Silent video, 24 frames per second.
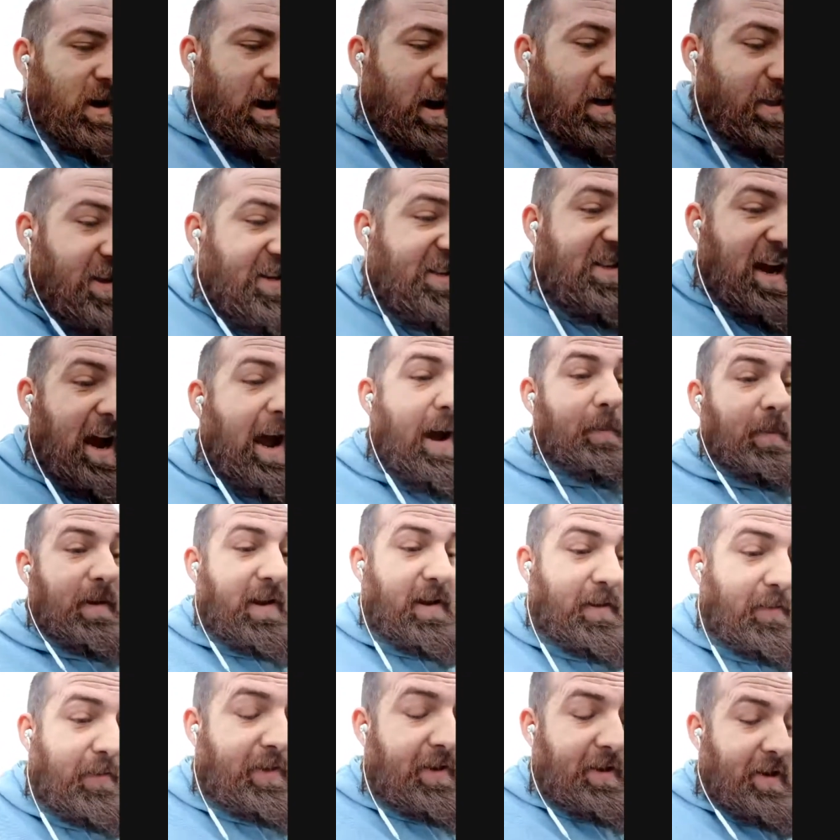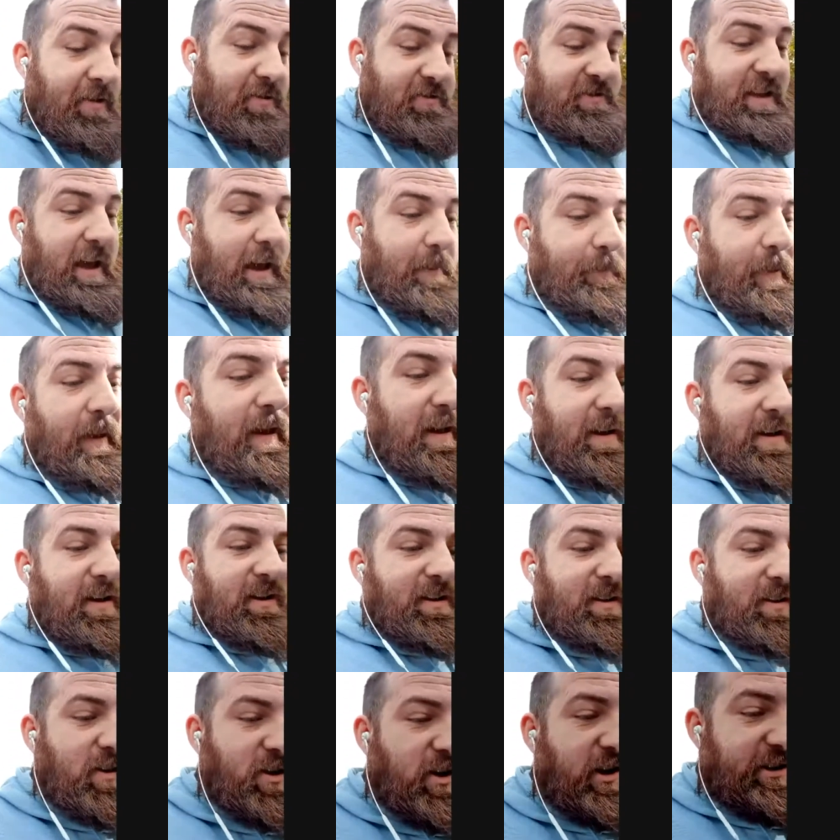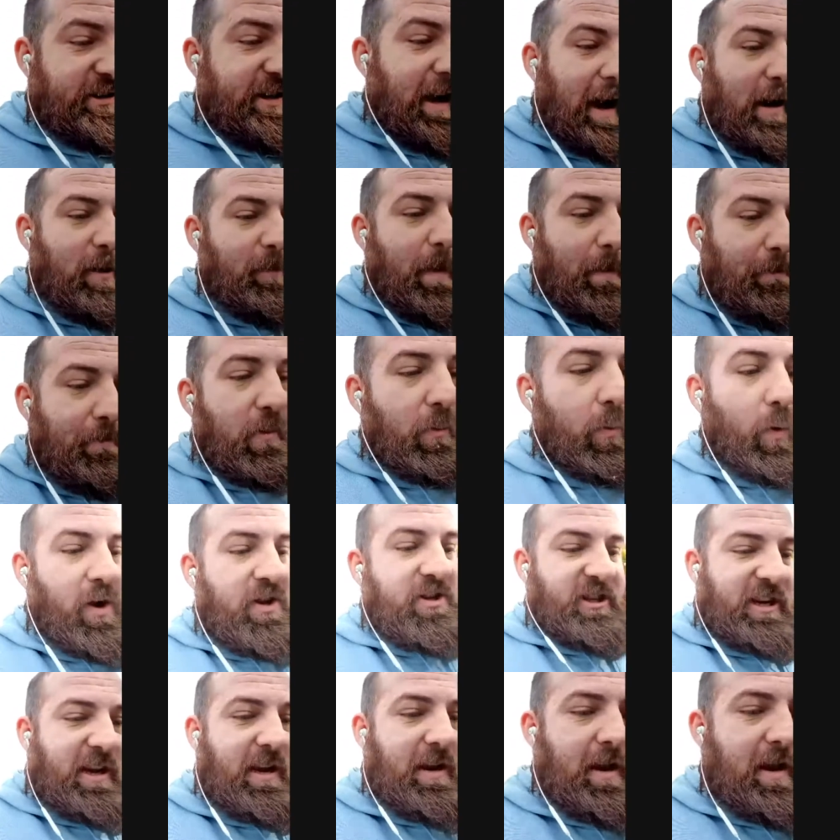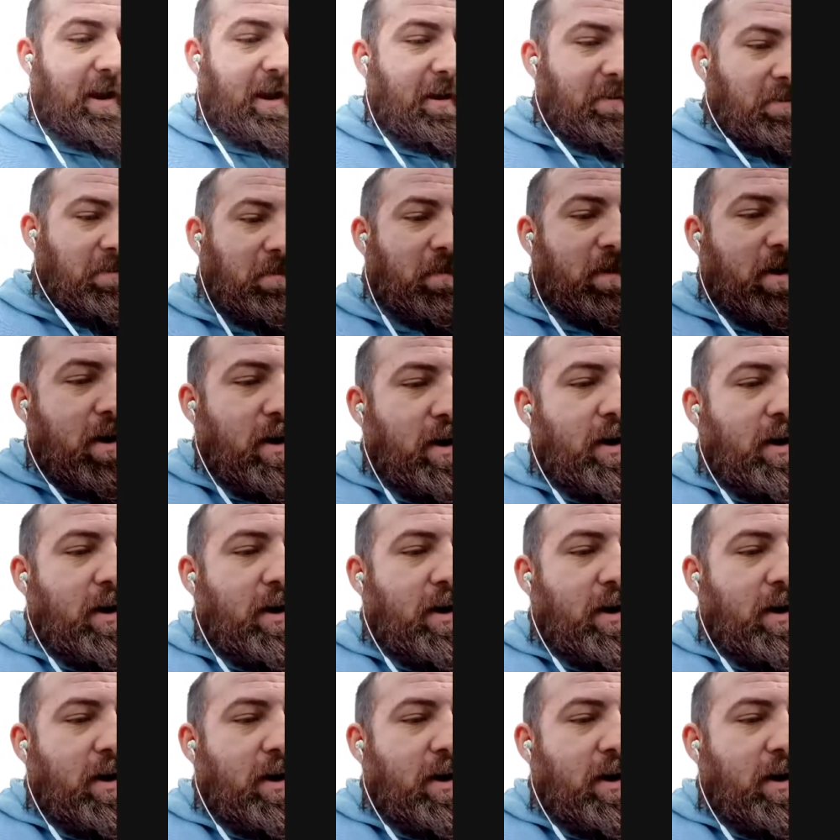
At the time, I didn't think it was that bad because I remember watching him